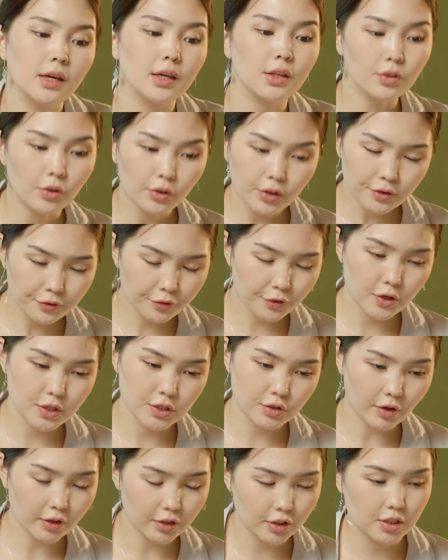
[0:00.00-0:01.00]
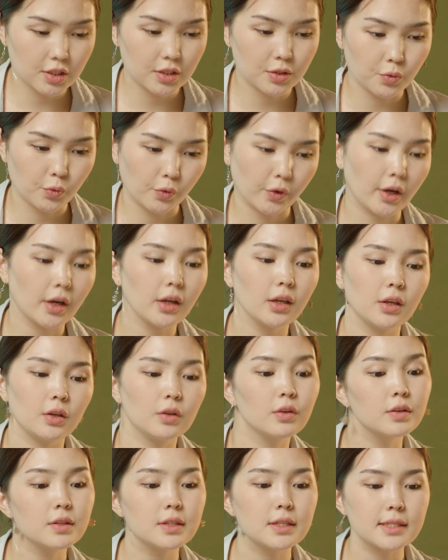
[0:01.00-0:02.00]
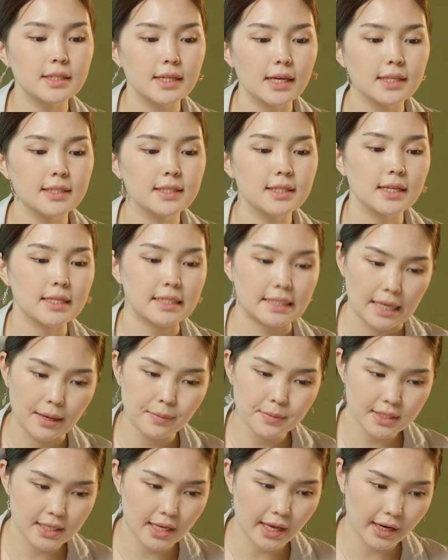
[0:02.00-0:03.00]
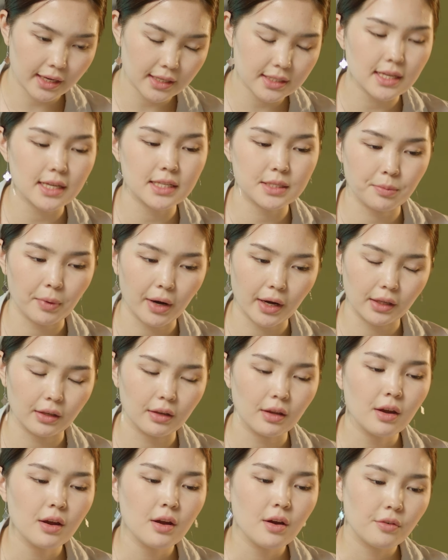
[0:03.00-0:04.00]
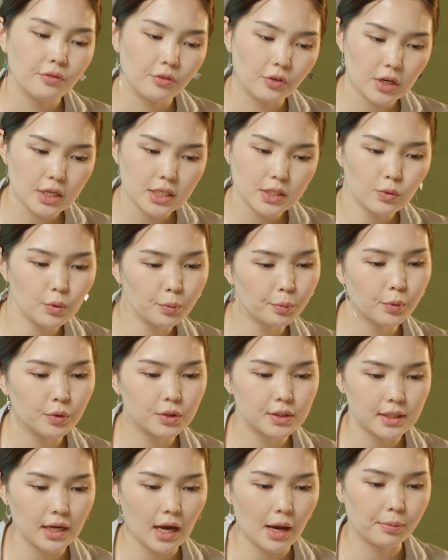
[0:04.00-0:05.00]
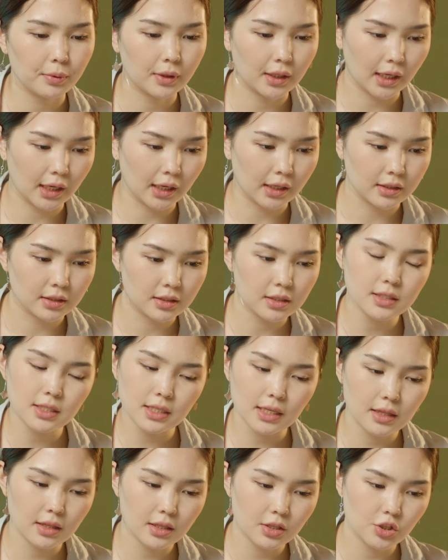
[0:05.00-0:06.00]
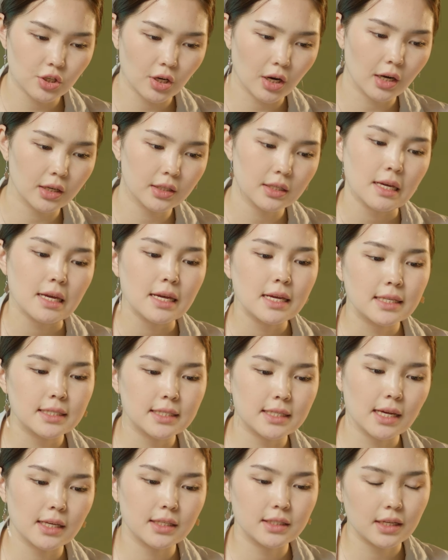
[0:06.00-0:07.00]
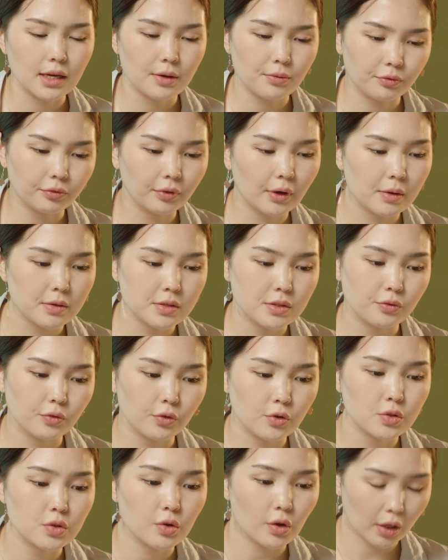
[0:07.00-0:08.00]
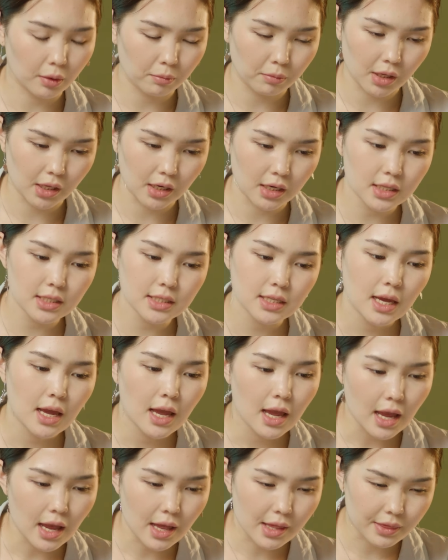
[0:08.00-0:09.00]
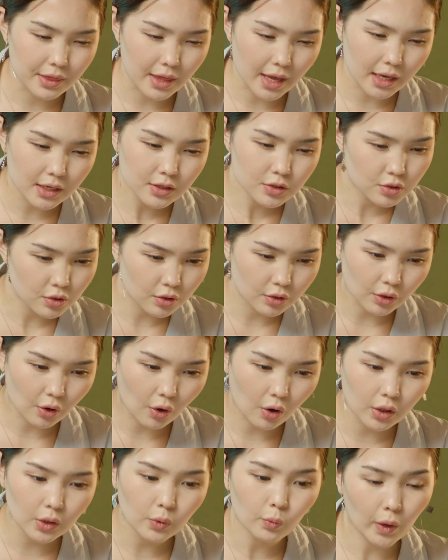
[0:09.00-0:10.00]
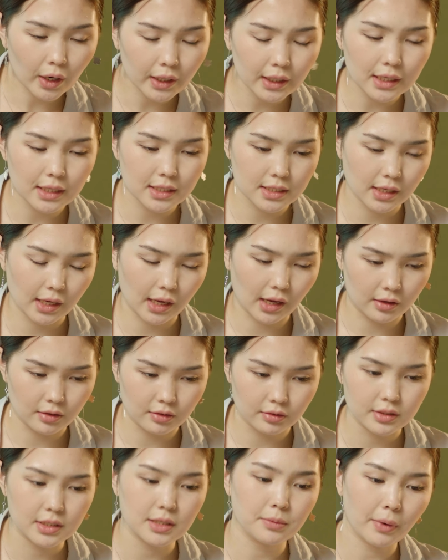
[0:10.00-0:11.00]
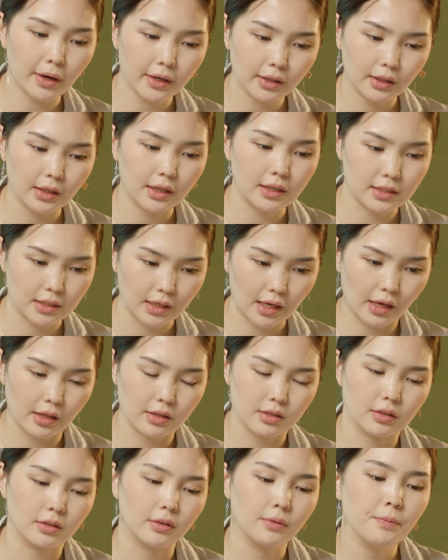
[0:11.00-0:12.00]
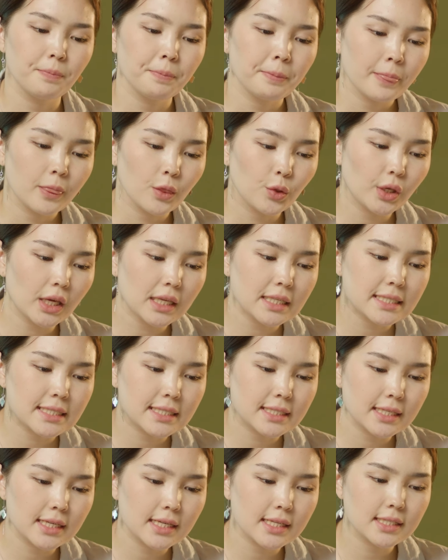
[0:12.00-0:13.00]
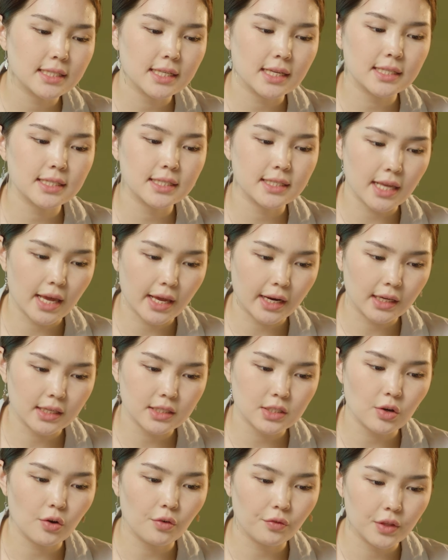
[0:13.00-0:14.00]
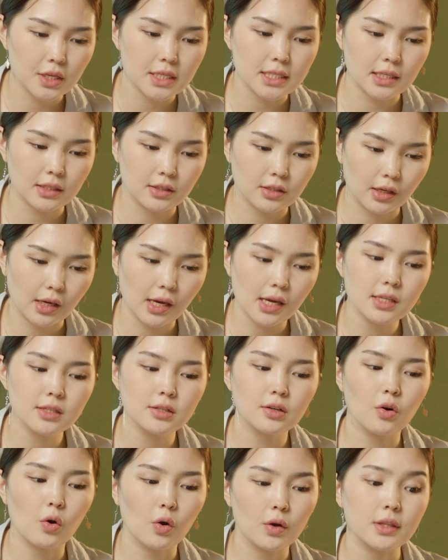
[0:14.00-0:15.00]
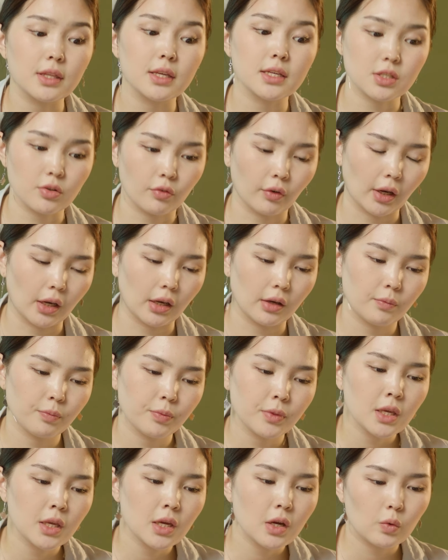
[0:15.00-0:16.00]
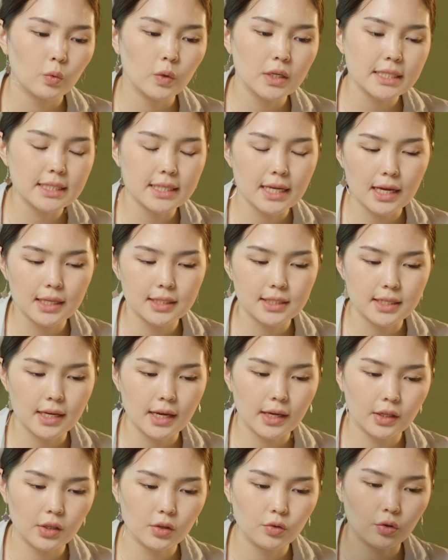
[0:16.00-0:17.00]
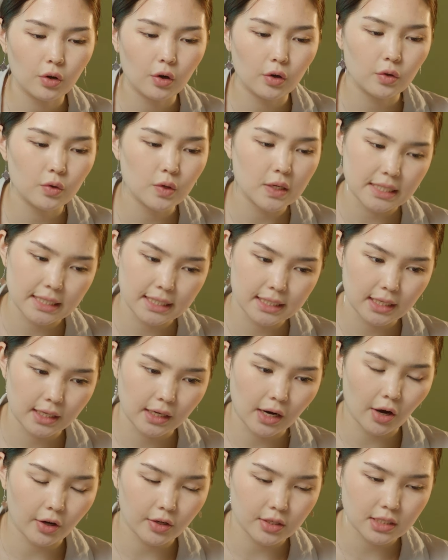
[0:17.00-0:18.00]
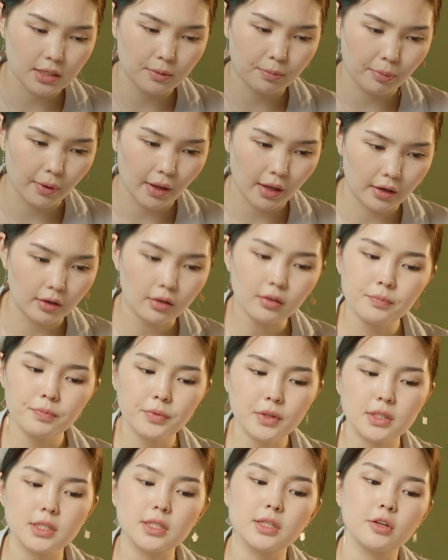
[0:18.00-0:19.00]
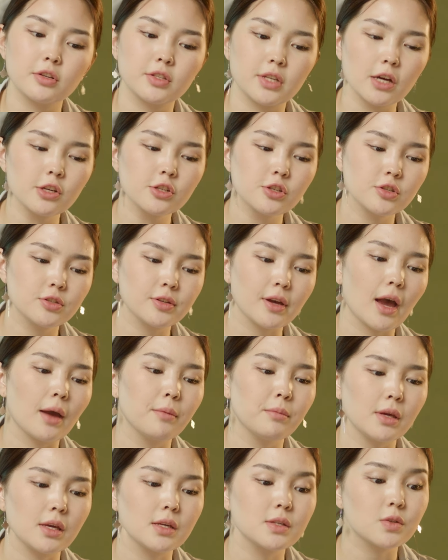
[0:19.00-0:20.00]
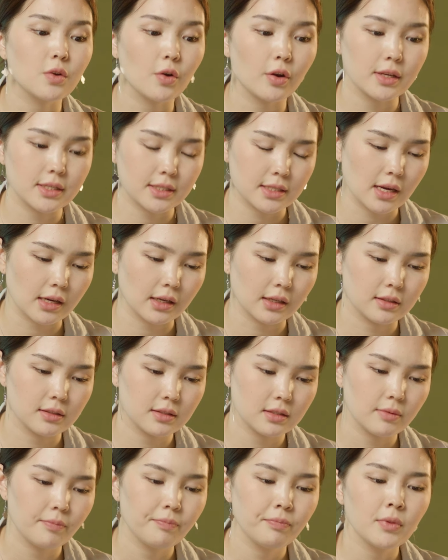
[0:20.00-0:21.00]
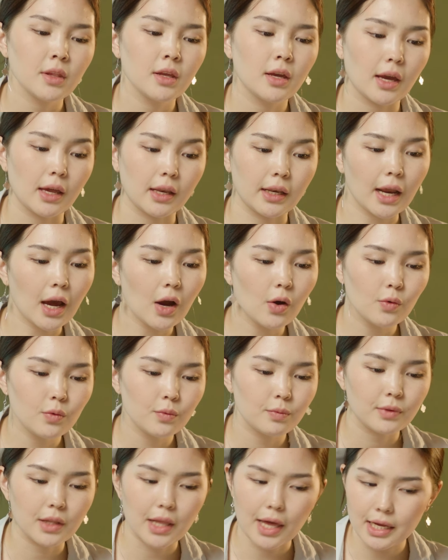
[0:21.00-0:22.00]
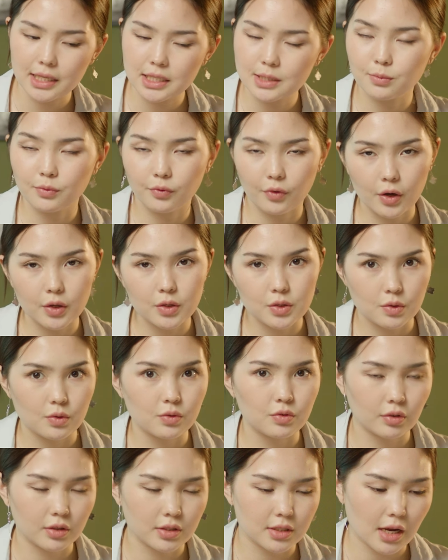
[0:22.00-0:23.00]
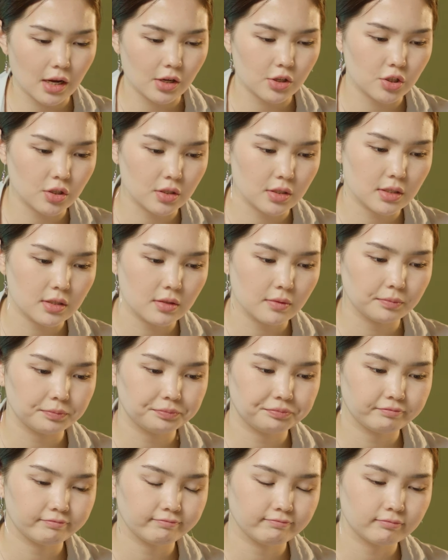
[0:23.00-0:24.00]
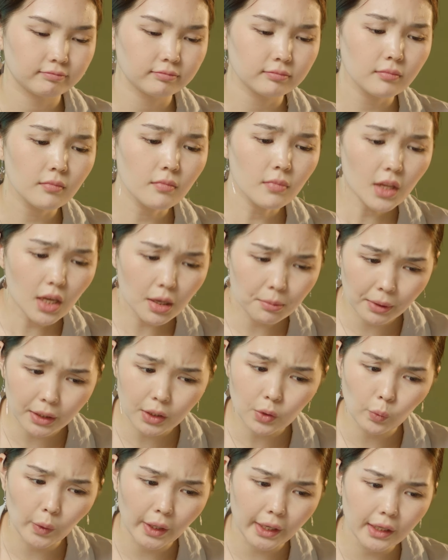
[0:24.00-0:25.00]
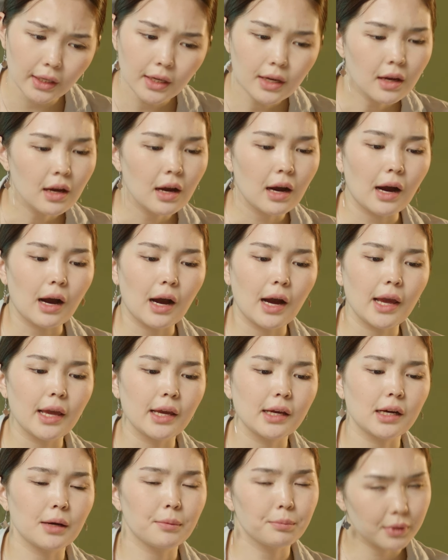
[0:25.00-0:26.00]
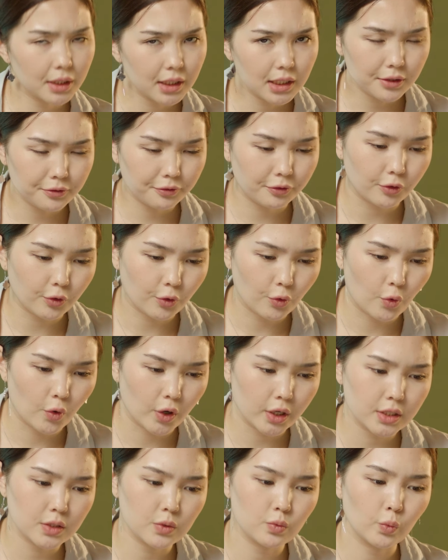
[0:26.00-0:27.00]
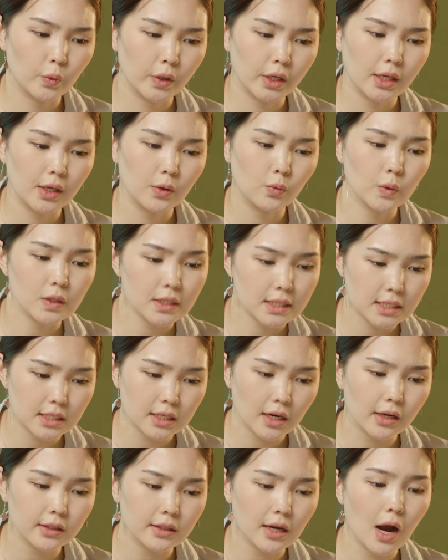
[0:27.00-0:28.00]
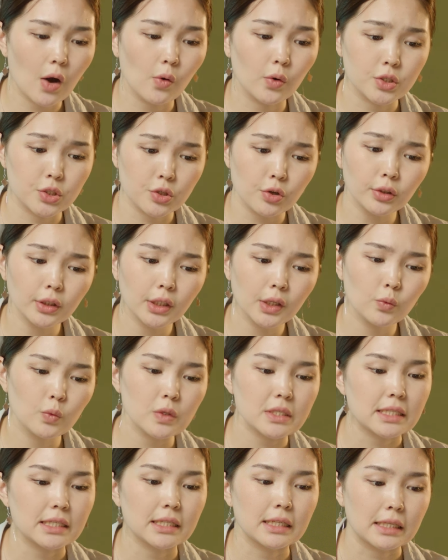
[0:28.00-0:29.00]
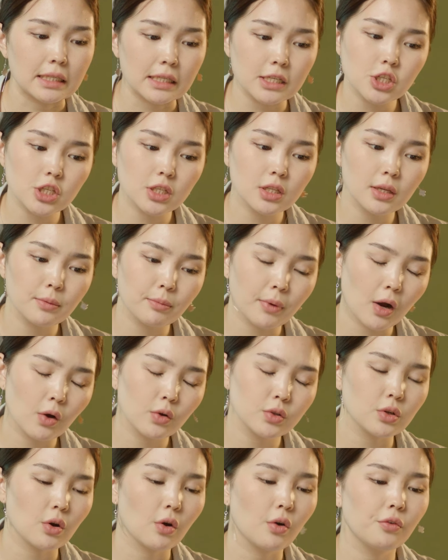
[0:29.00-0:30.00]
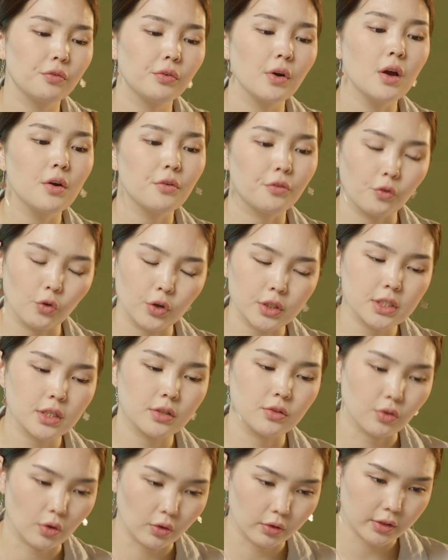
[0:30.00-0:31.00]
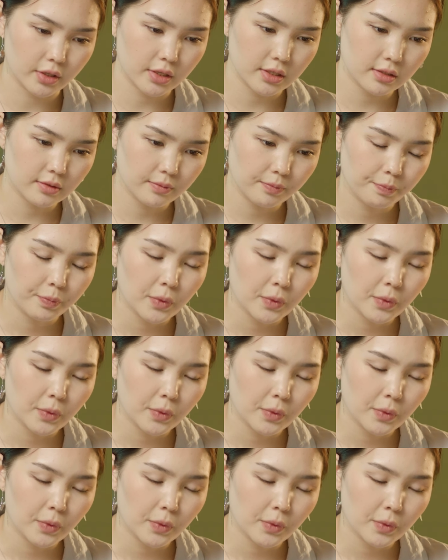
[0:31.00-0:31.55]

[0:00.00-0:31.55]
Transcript: In order for a strategy to work, you need to set the same settings as mine. First, we put type candles in the chart, set time frames for 30 minutes, and then turn on one indicator, the marker indicator. You can see the settings of this indicator on the screen. We set the Euro-USD currency pair. The transaction time is 30 seconds. And now let's move on to transactions. By the way, I completely forgot we will start our journey with an initial amount of $40.